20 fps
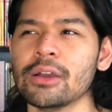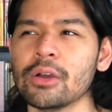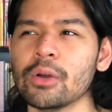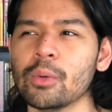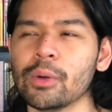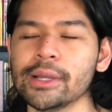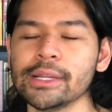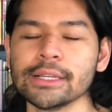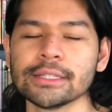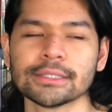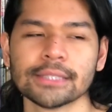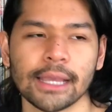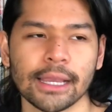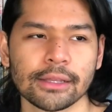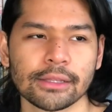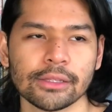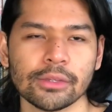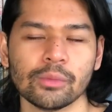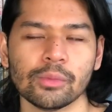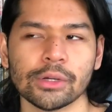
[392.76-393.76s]
when
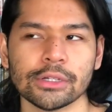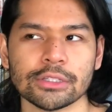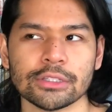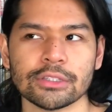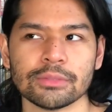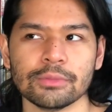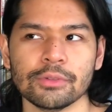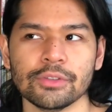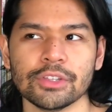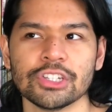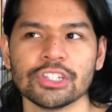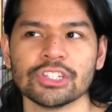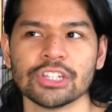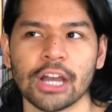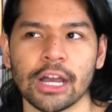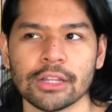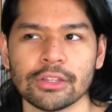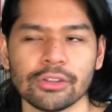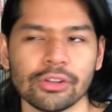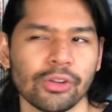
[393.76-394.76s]
exactly was this movie
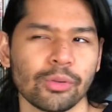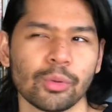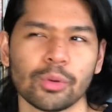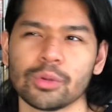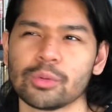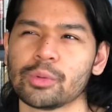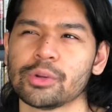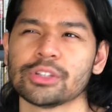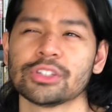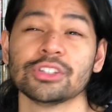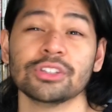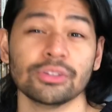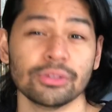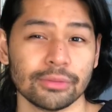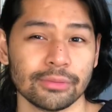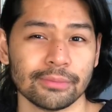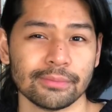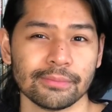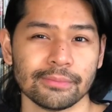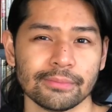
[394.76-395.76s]
shot during World War
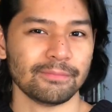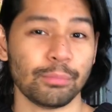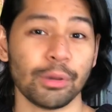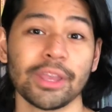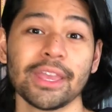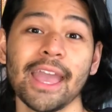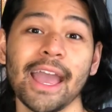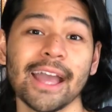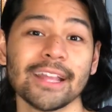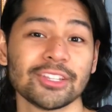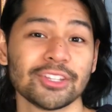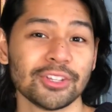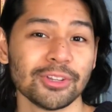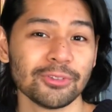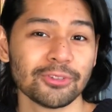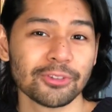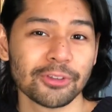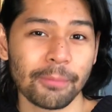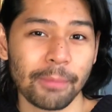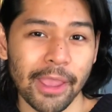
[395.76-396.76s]
II? But yeah,
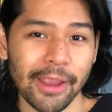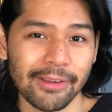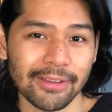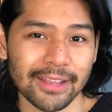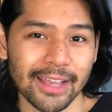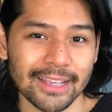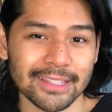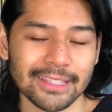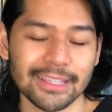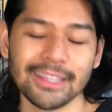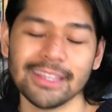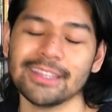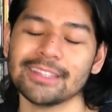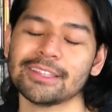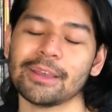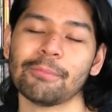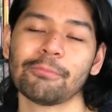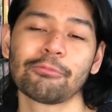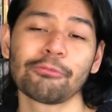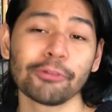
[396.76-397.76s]
Children of Paradise, it is
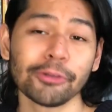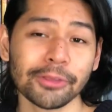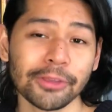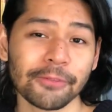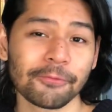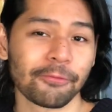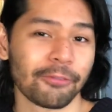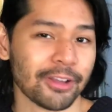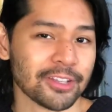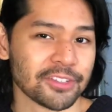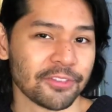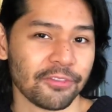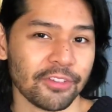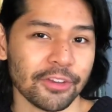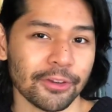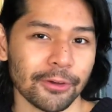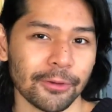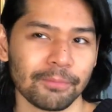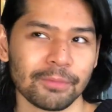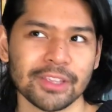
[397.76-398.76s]
a brilliant French
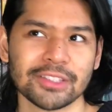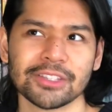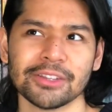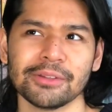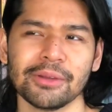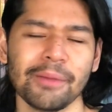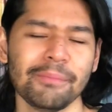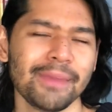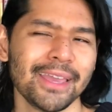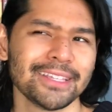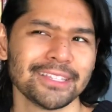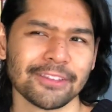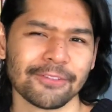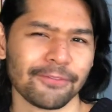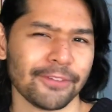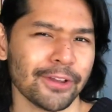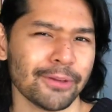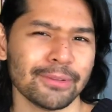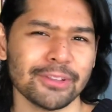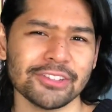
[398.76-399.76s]
film. It's an amazing
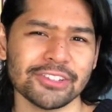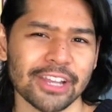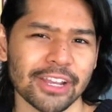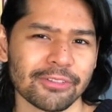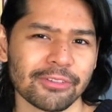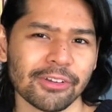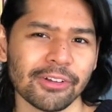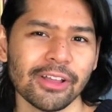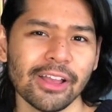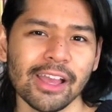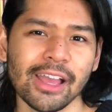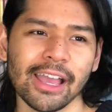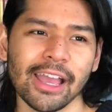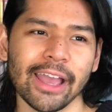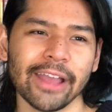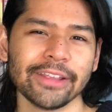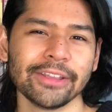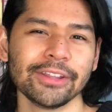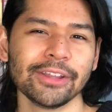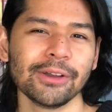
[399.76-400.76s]
film in general.
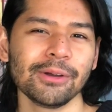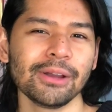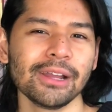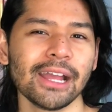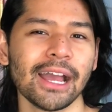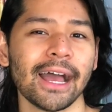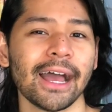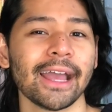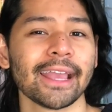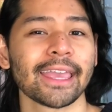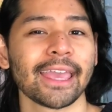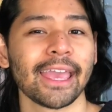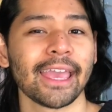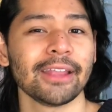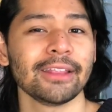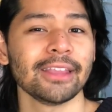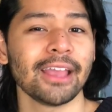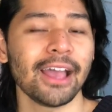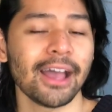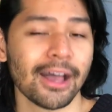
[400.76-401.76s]
And you know what? I
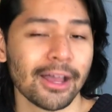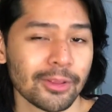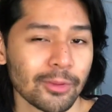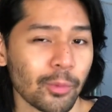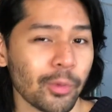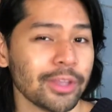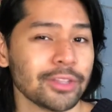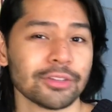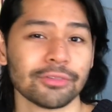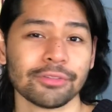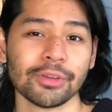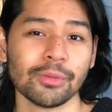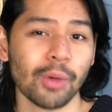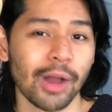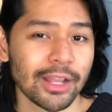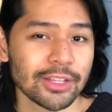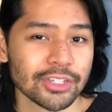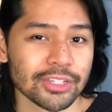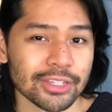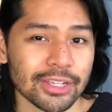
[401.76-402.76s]
cannot wait to
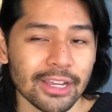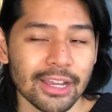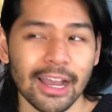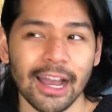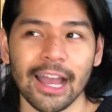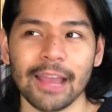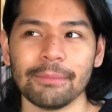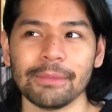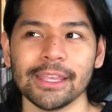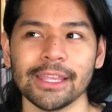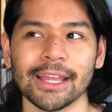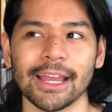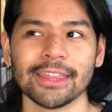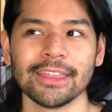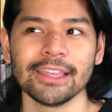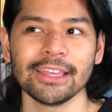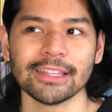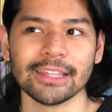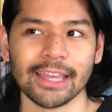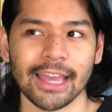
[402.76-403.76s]
rewatch it. I mean, I
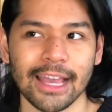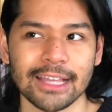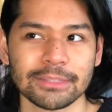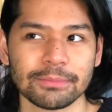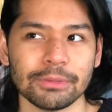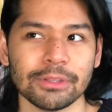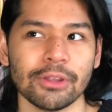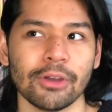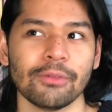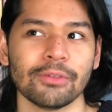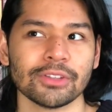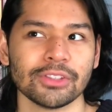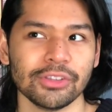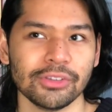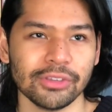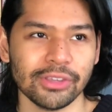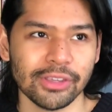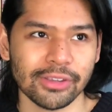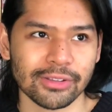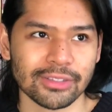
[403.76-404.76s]
think it has been over 2
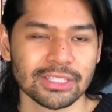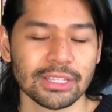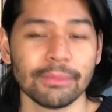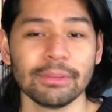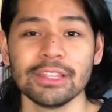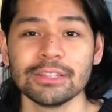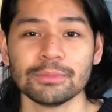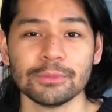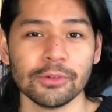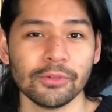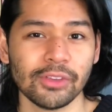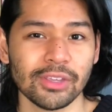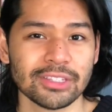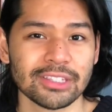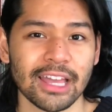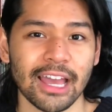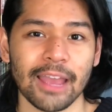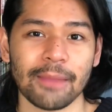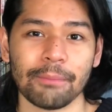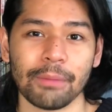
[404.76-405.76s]
years. Some of these movies
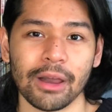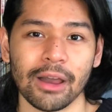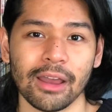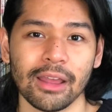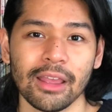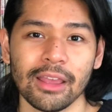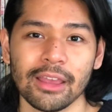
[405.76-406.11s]
that I bought,